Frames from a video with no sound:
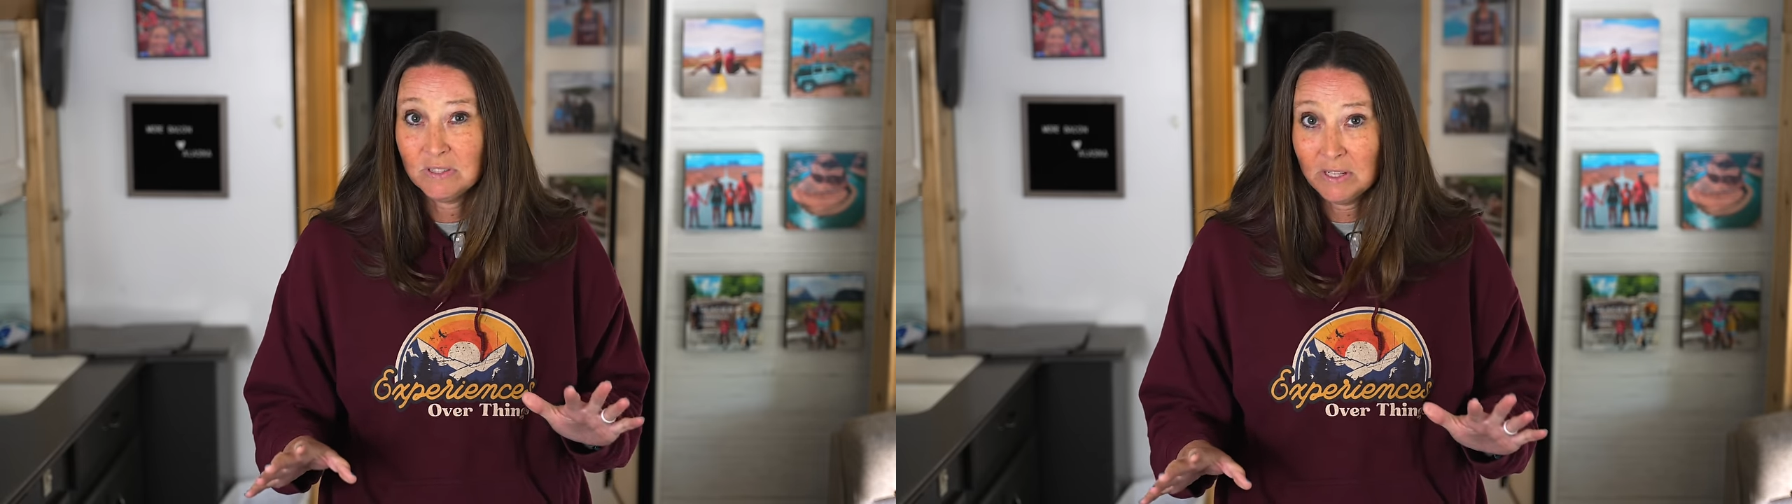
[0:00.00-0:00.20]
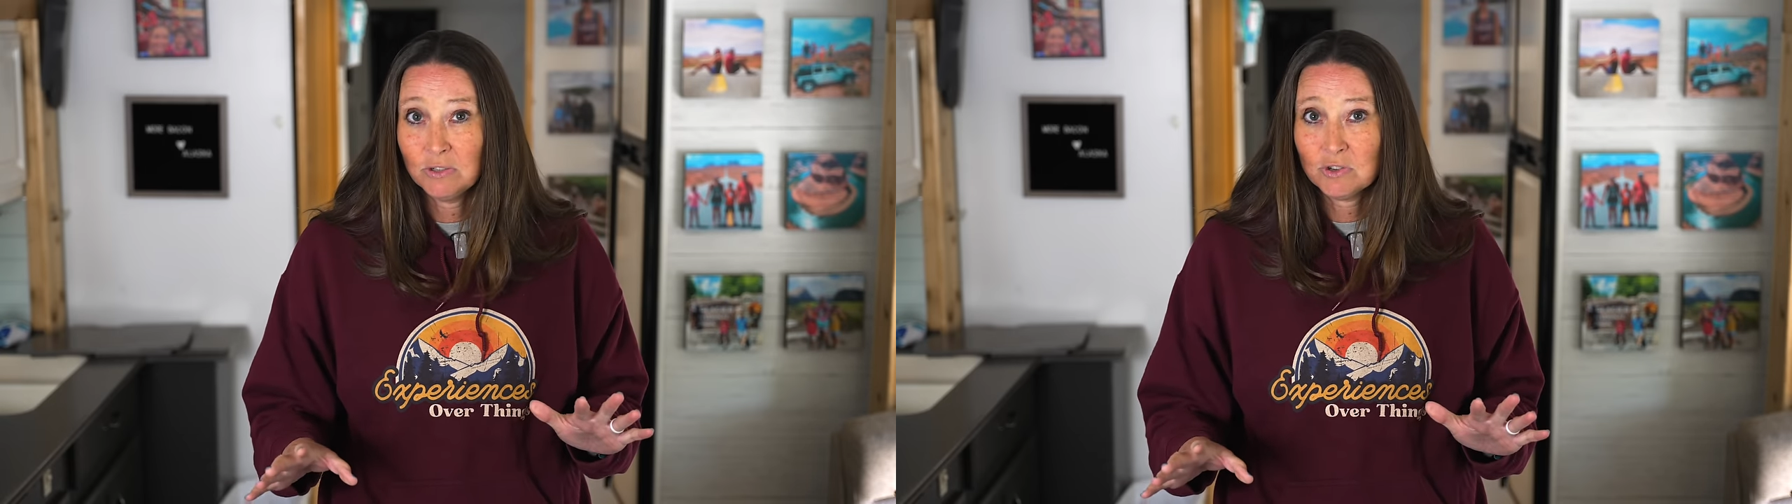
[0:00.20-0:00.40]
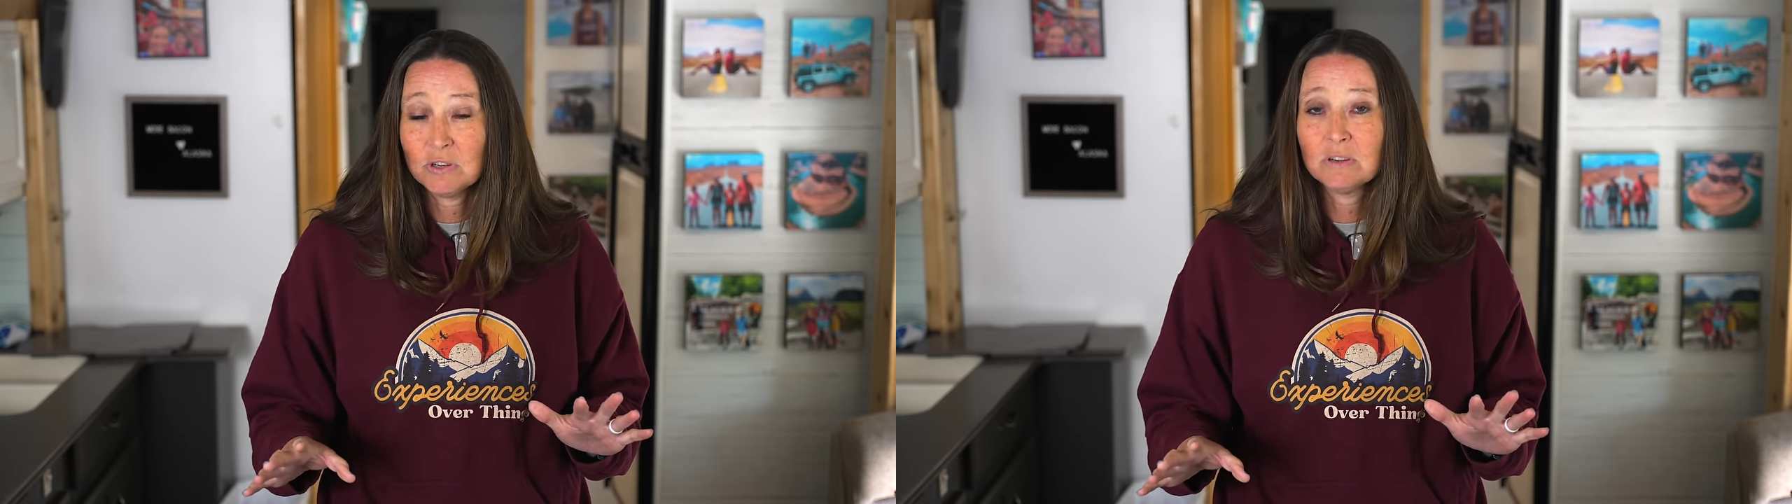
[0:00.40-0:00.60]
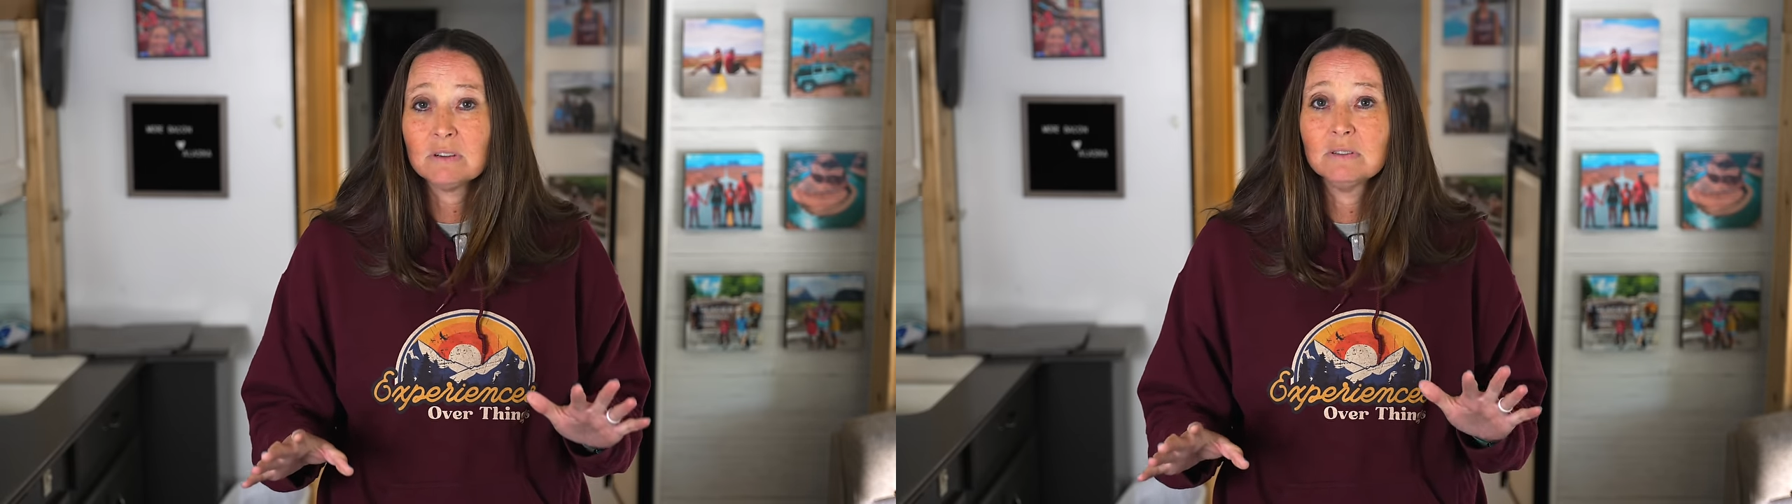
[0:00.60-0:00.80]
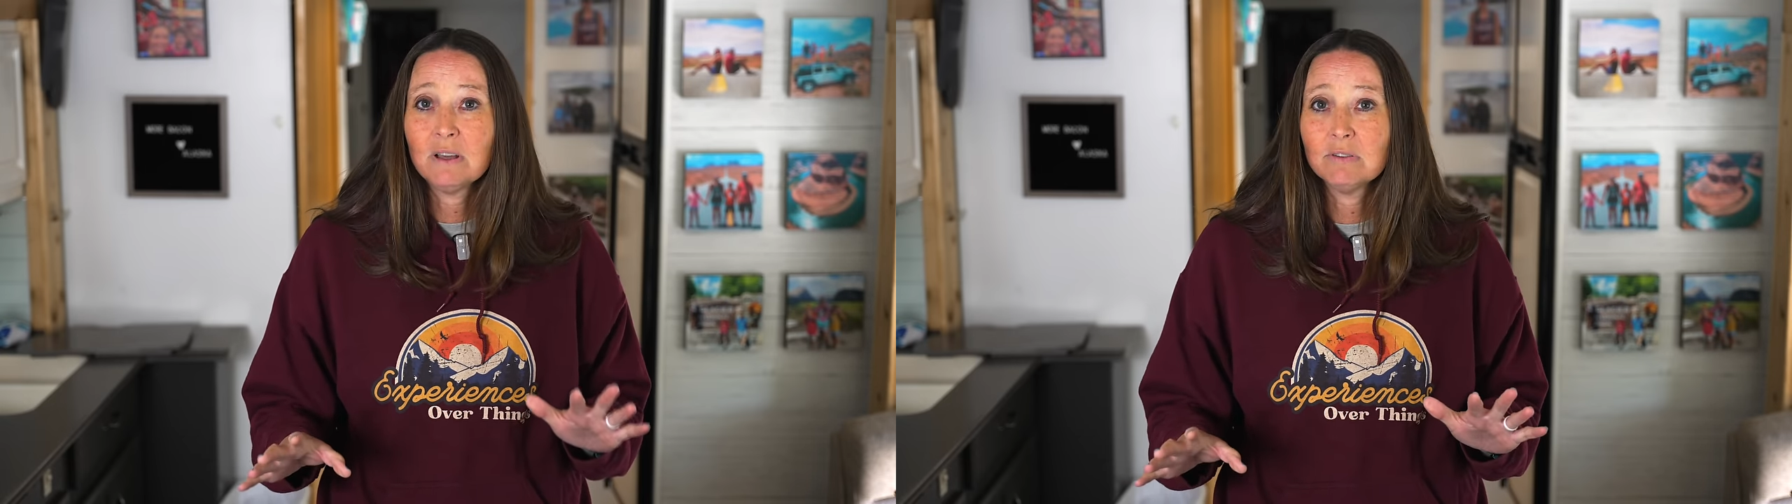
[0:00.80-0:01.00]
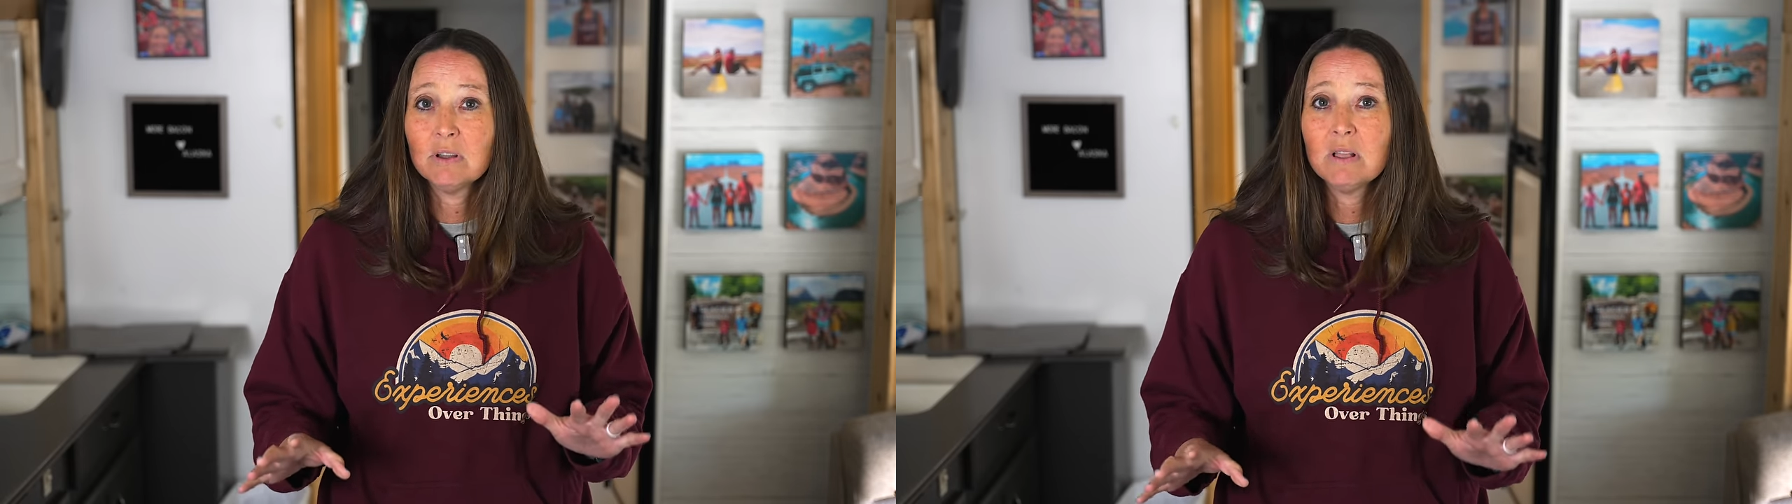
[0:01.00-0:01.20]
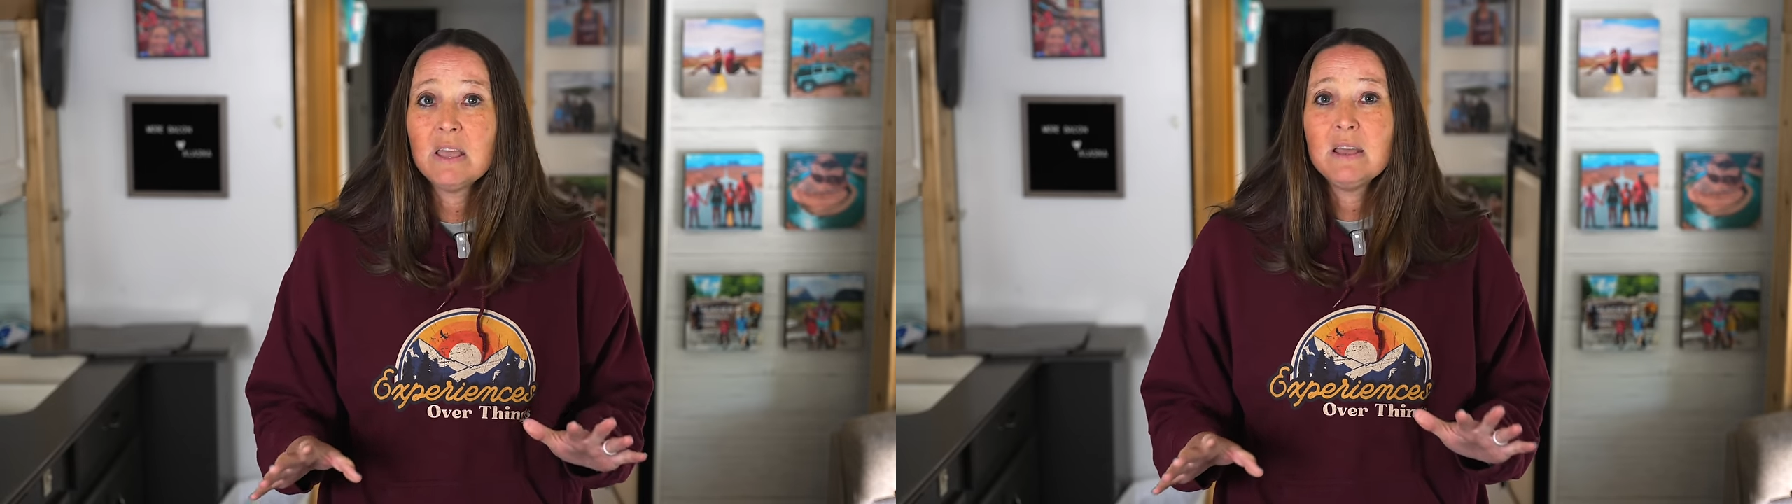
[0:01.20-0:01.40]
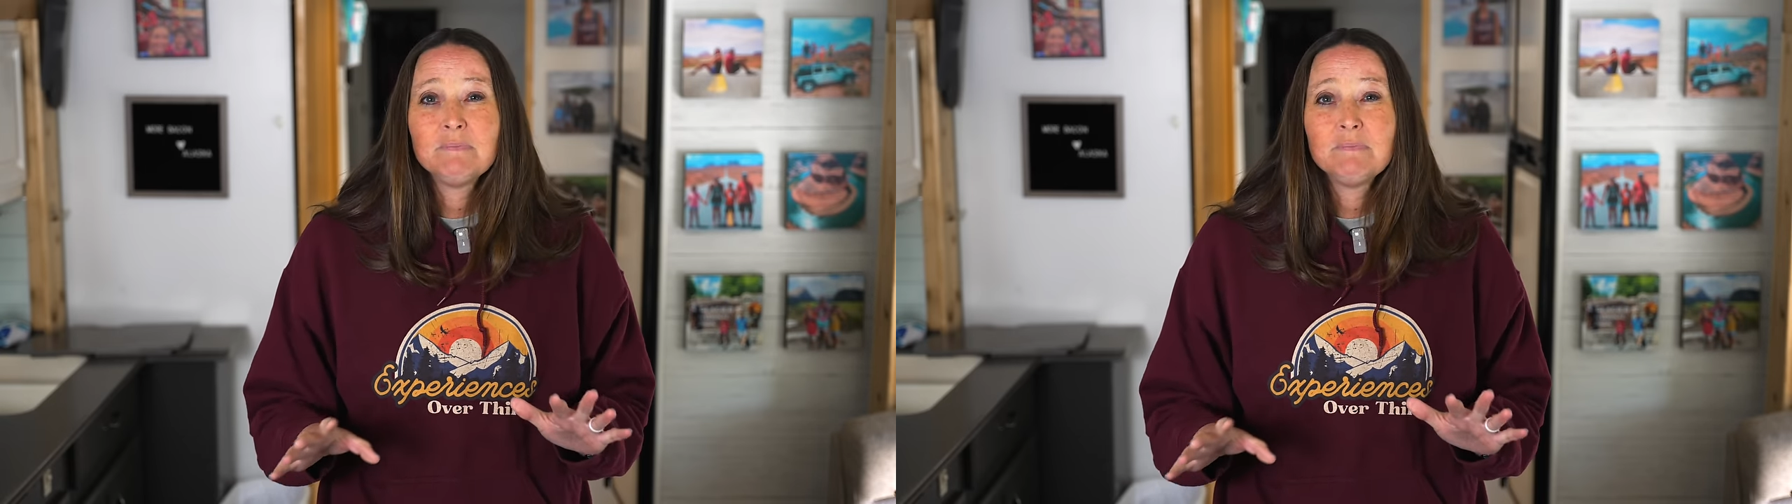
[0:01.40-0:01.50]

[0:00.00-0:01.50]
danger level.